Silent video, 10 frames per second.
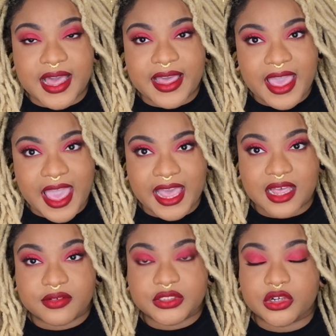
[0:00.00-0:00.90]
I
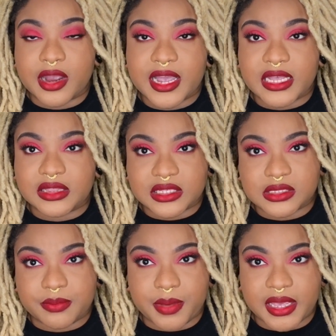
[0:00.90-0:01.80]
have tried this
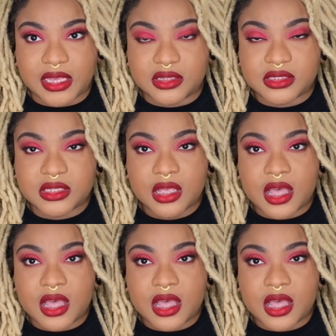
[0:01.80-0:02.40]
base